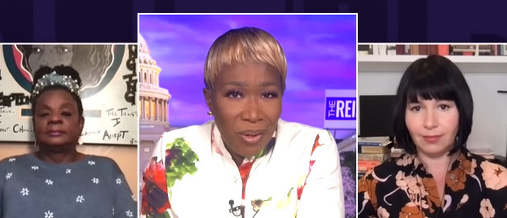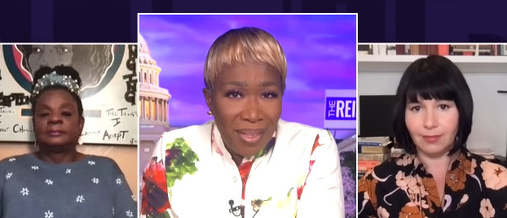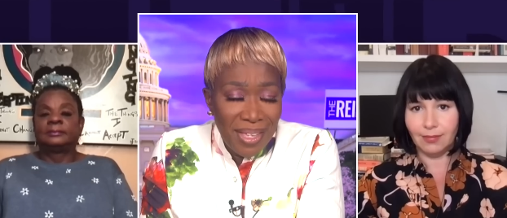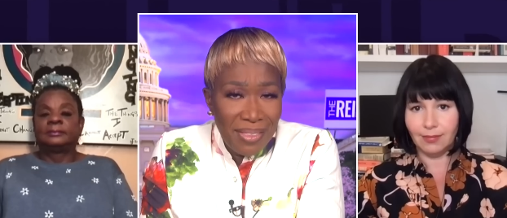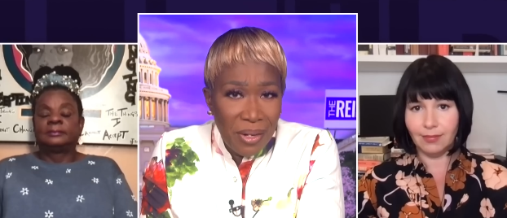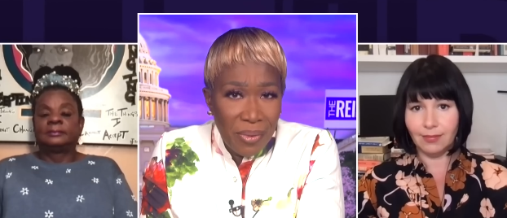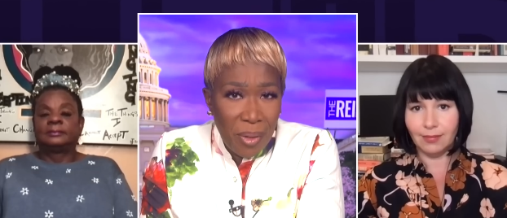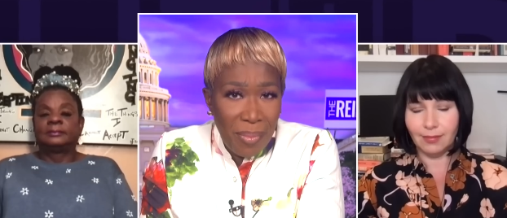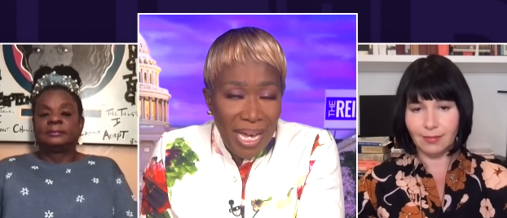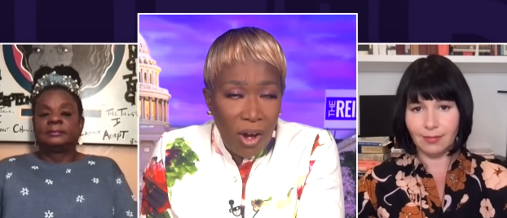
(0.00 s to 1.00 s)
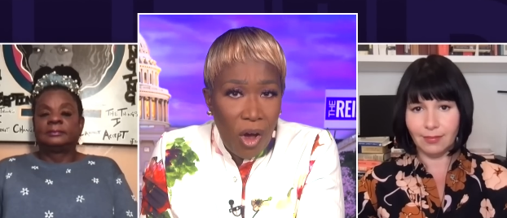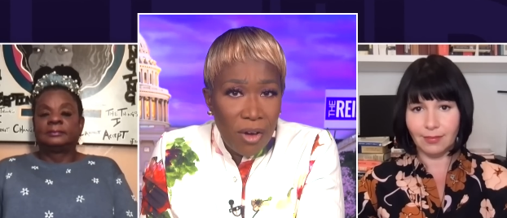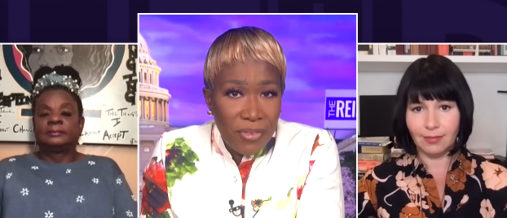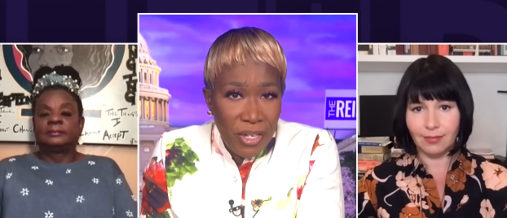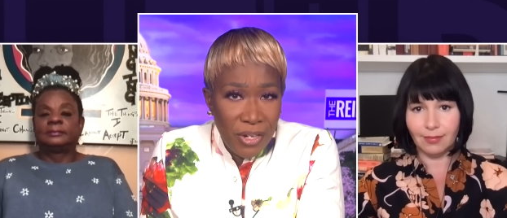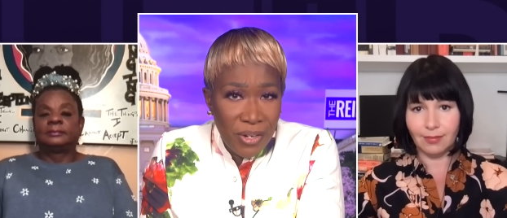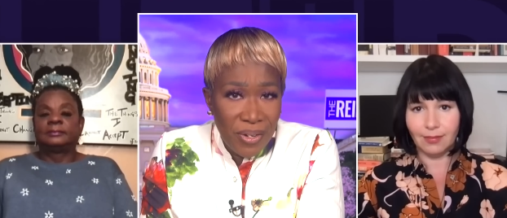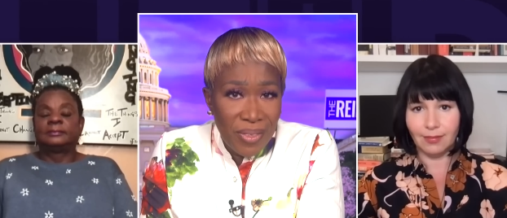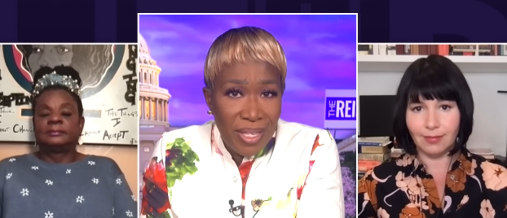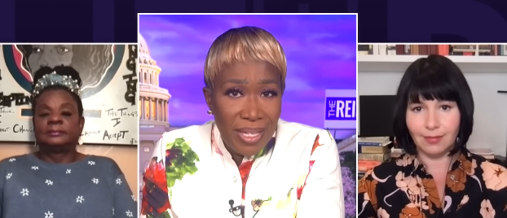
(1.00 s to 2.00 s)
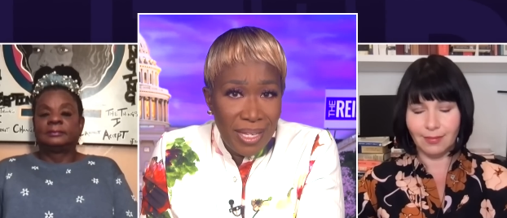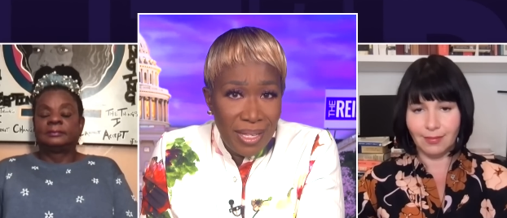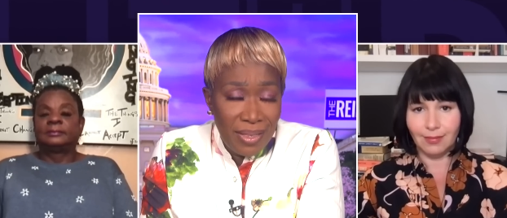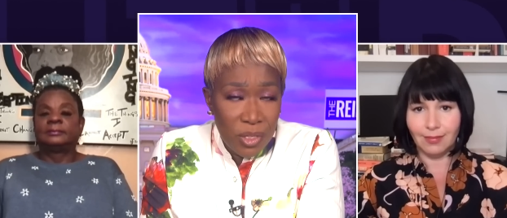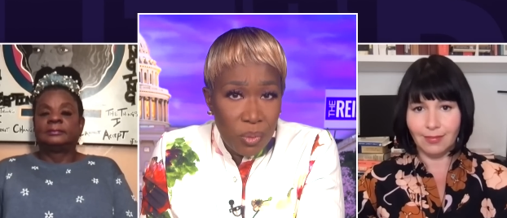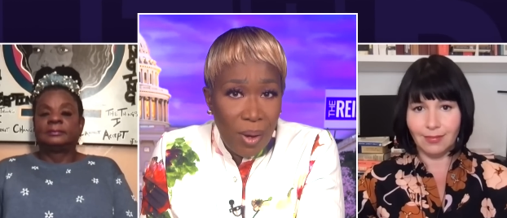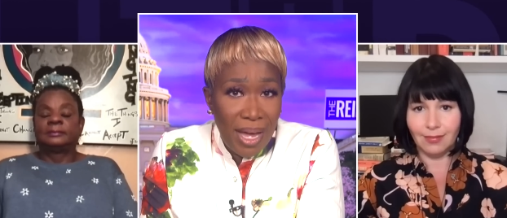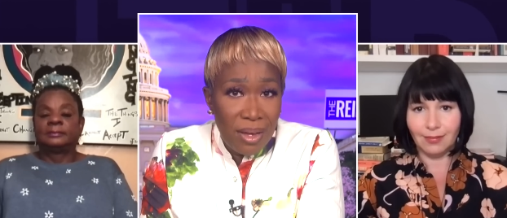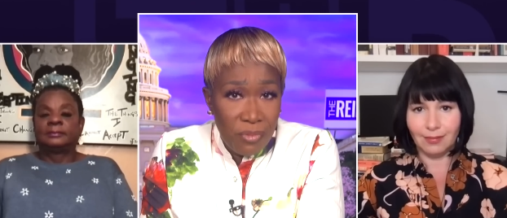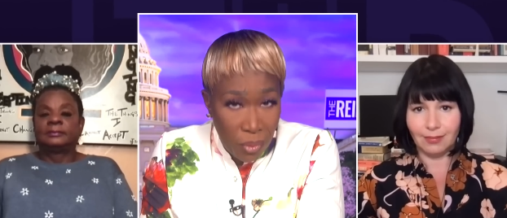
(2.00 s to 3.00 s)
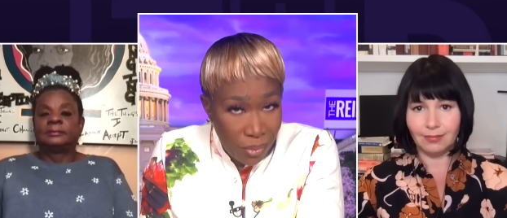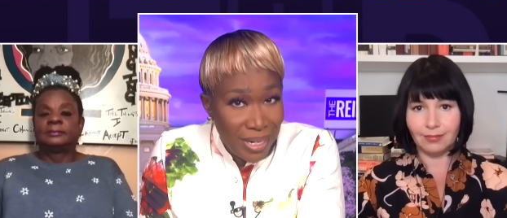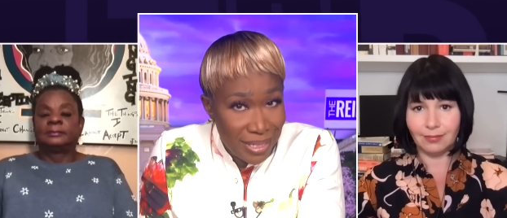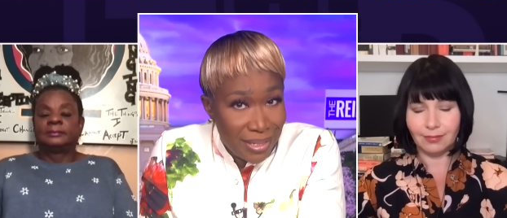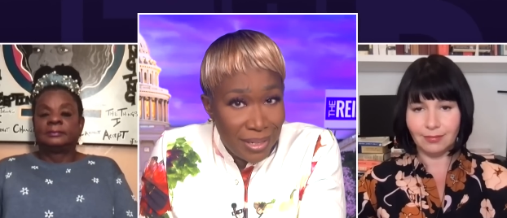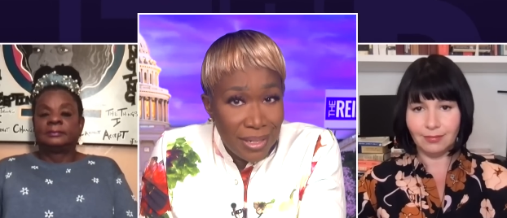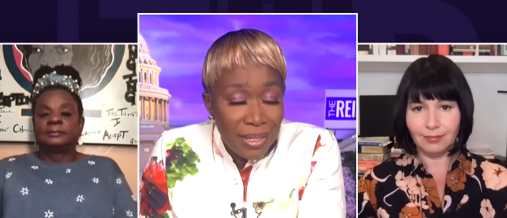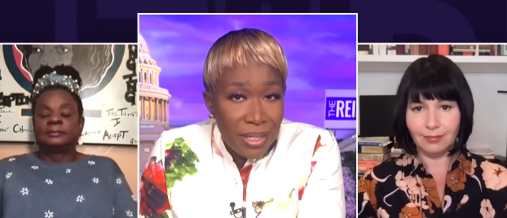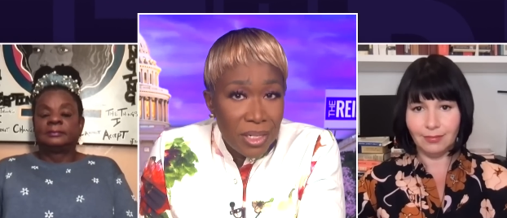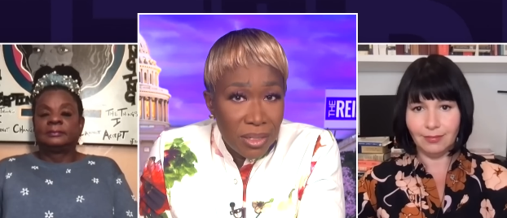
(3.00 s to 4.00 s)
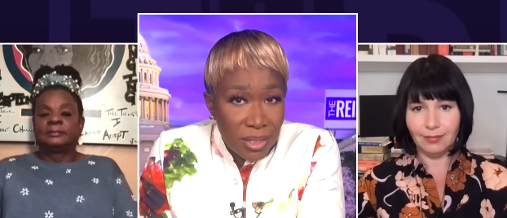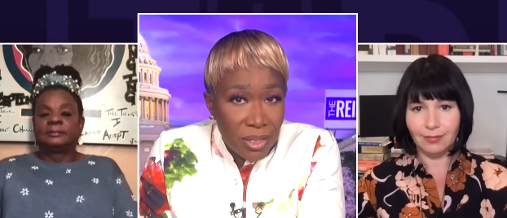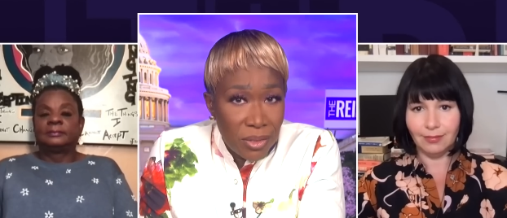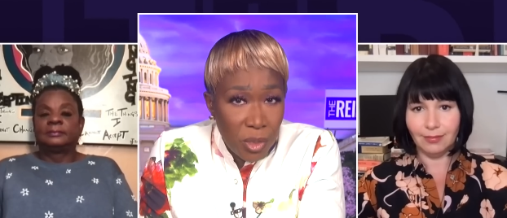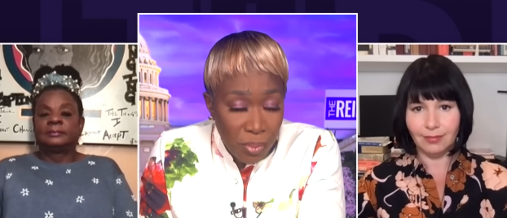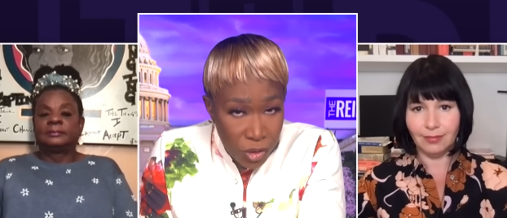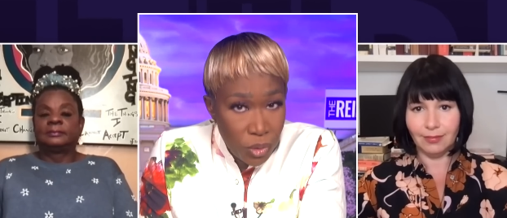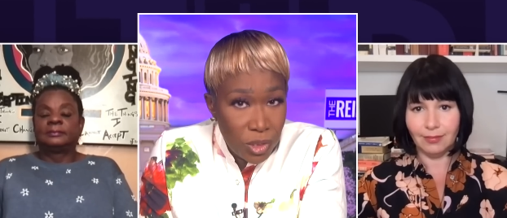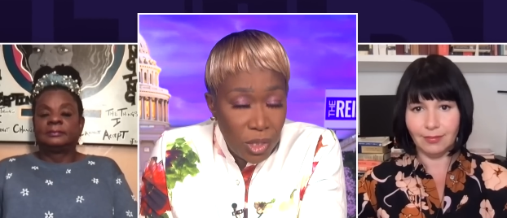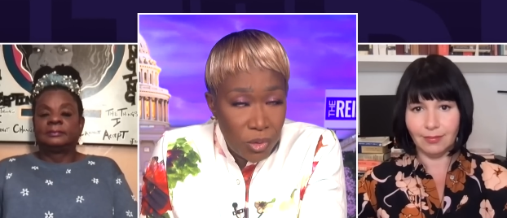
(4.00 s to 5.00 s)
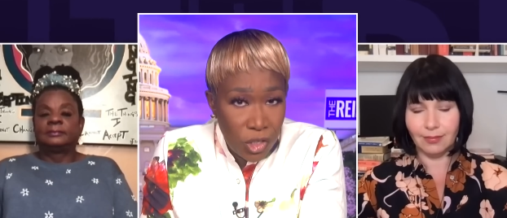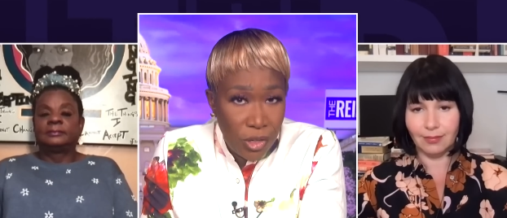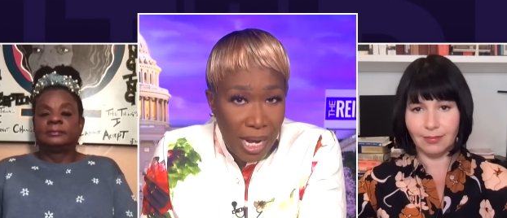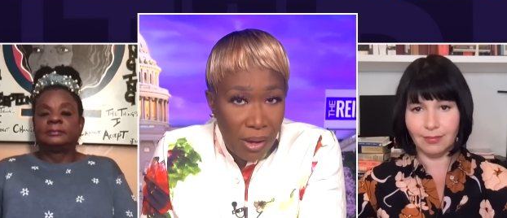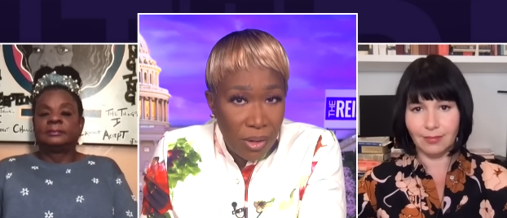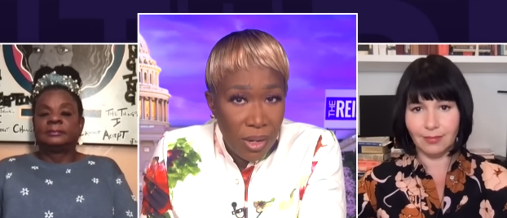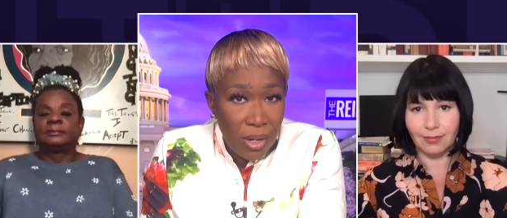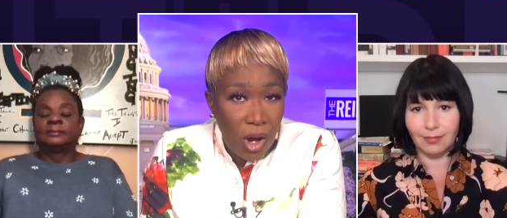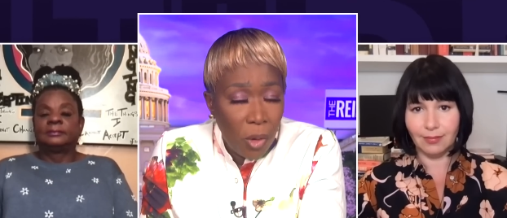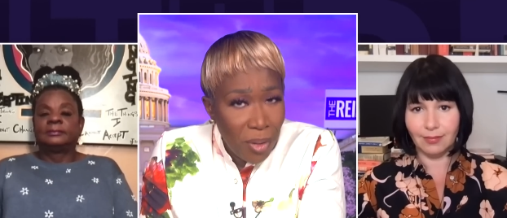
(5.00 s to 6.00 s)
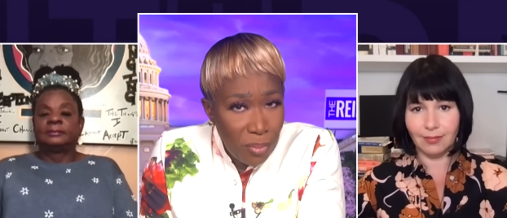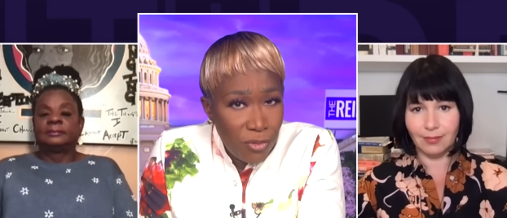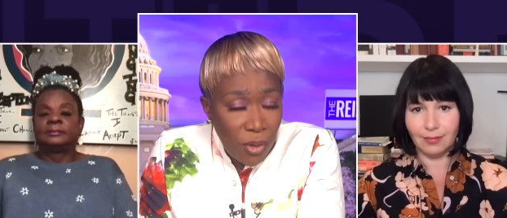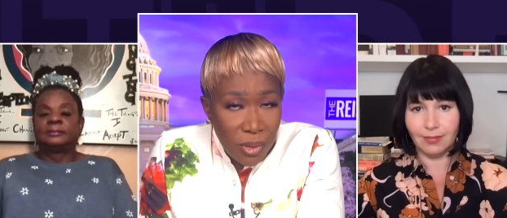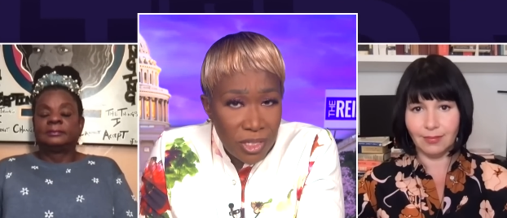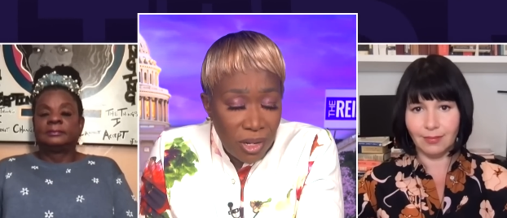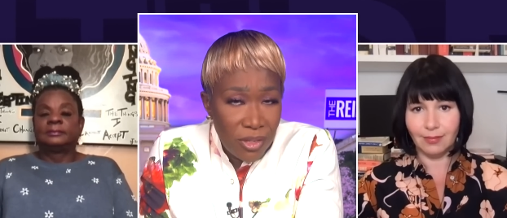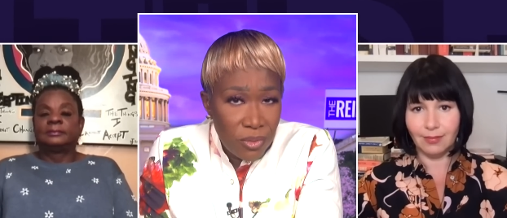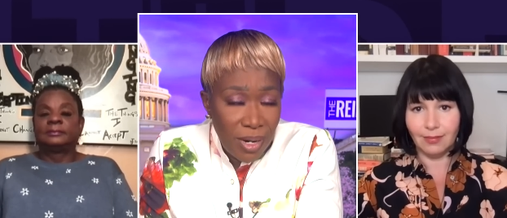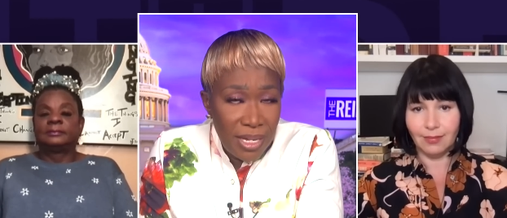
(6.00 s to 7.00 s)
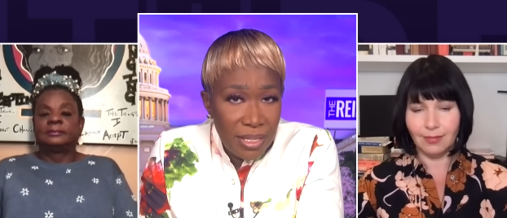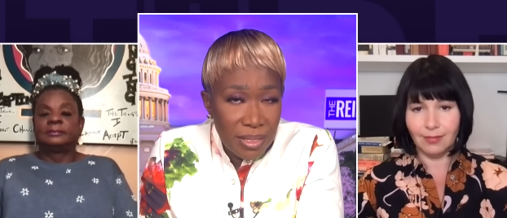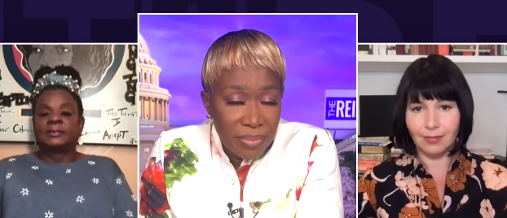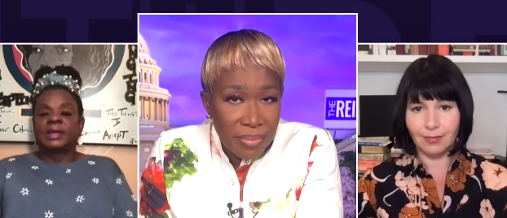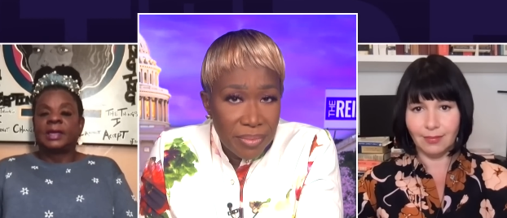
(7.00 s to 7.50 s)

Speaker 1: I think they're, they're made off year in this way for a reason to, to, to produce low turnout. Are people focused on this race?